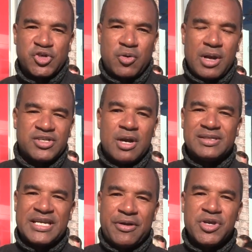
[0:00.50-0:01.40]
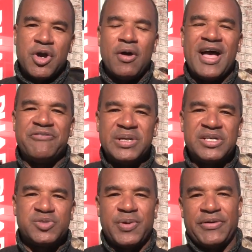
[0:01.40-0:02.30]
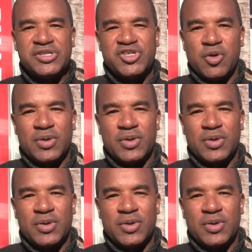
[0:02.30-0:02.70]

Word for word: across Ontario have been experiencing